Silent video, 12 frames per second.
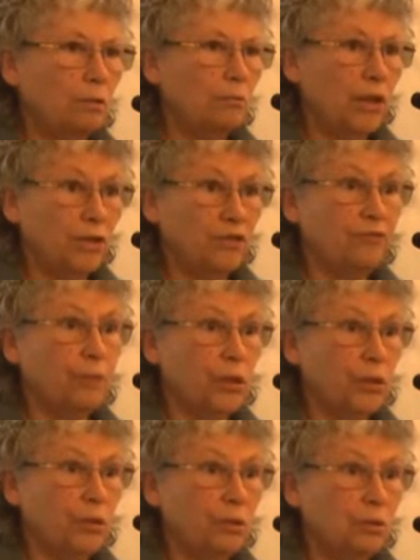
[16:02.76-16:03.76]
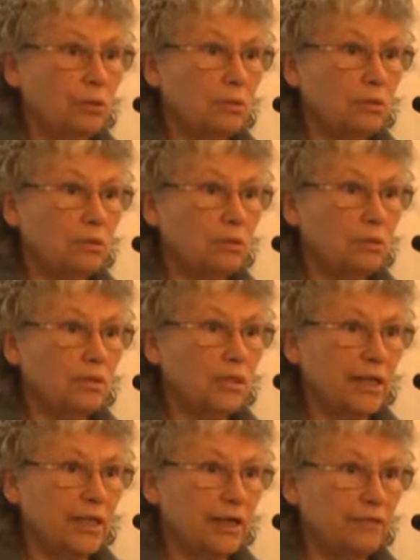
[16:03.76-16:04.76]
Mother of Pearl,
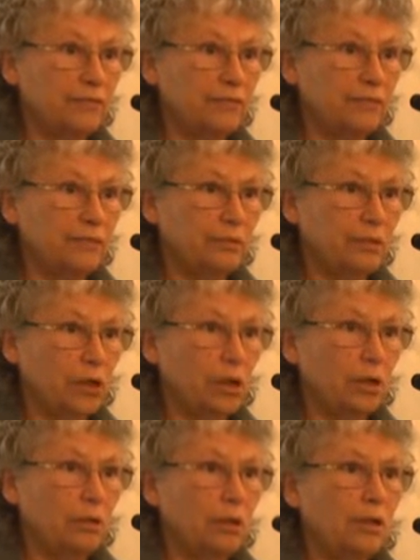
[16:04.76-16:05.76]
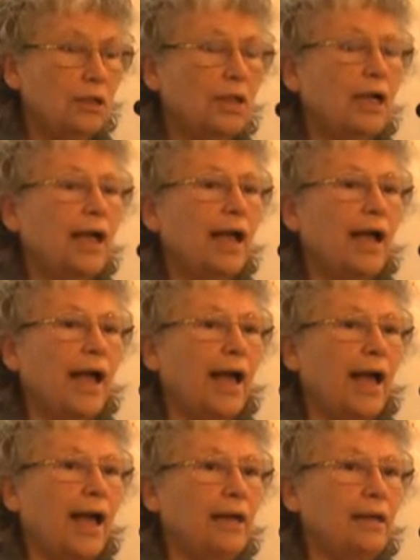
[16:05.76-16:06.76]
Sedefkar.
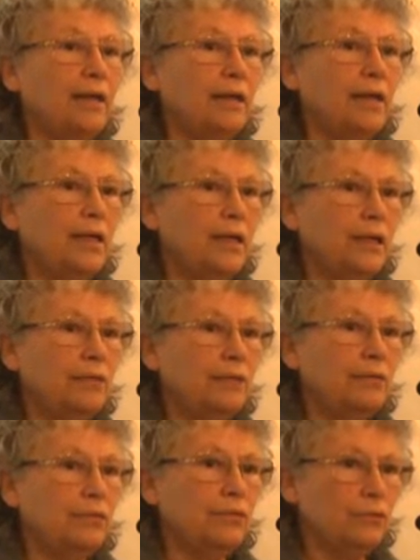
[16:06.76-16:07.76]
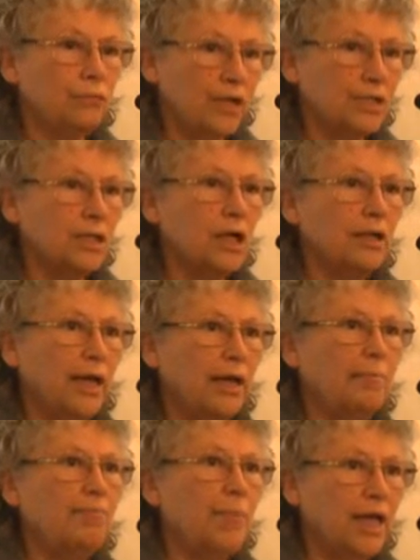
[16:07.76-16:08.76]
And the Resale
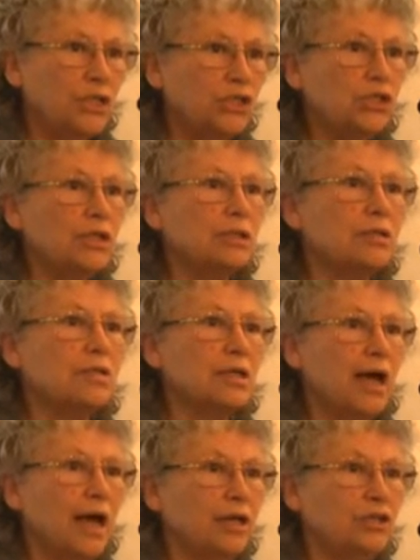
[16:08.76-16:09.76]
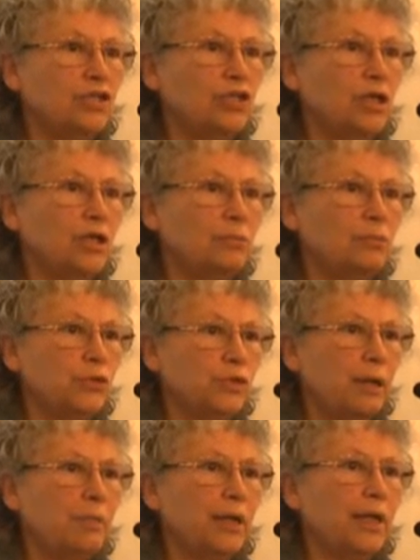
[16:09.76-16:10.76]
mentions Ahcari
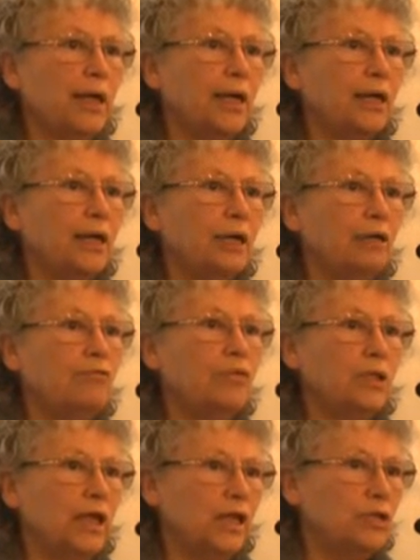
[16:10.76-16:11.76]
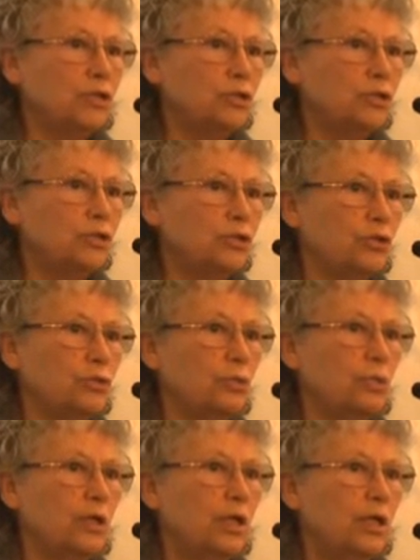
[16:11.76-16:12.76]
Mushebbeke in relation
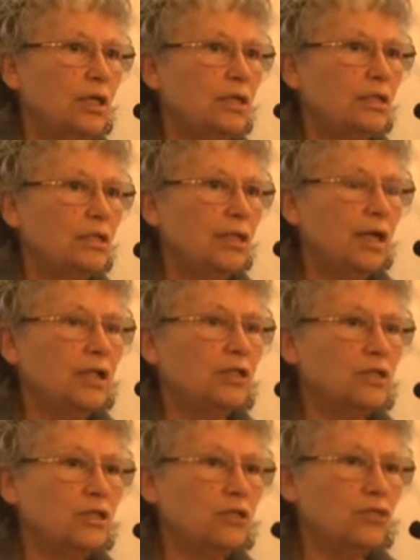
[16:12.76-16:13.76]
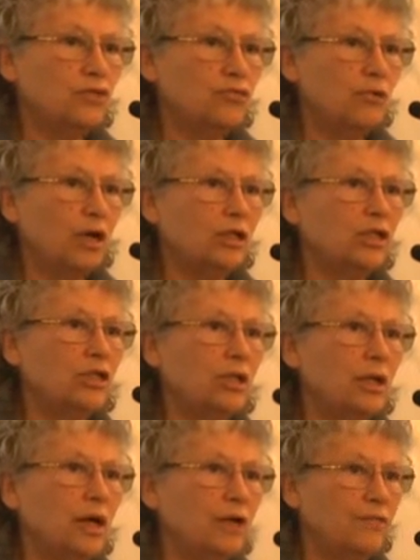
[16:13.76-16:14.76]
to Sinan's
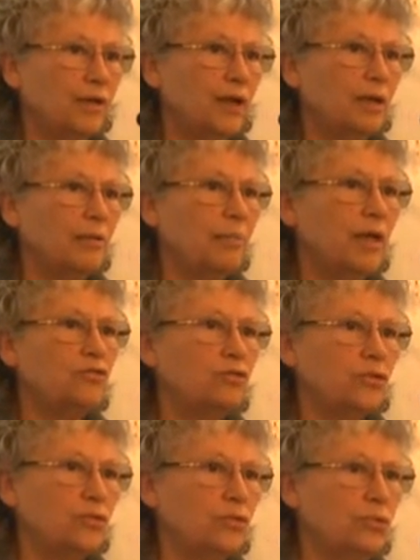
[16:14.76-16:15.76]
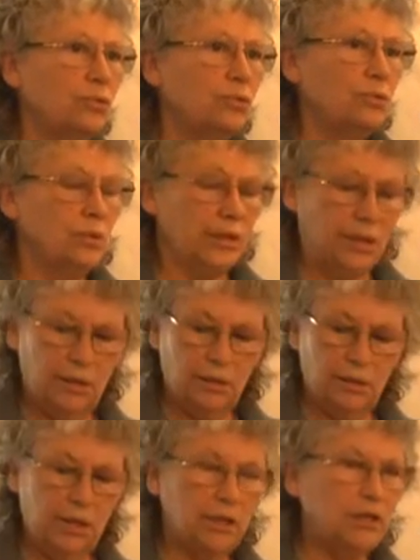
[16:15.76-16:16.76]
construction of an elementary school
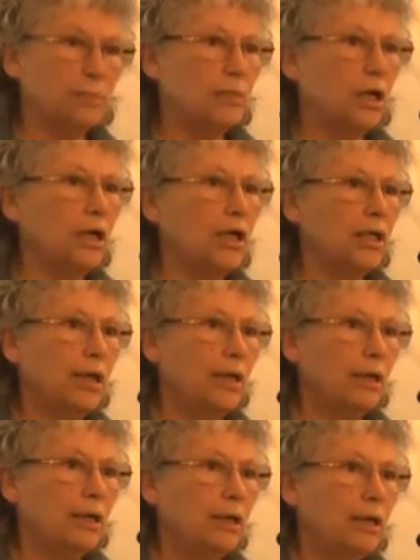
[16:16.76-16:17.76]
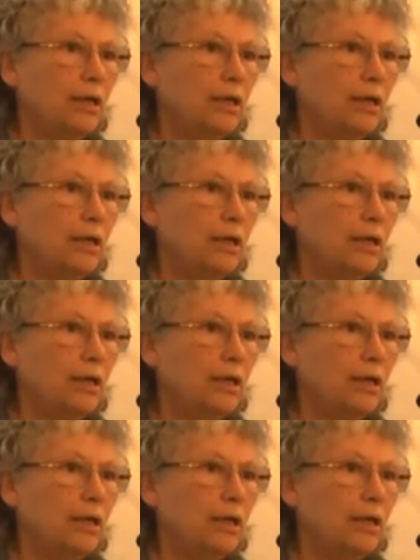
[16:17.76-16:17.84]
in his mahalle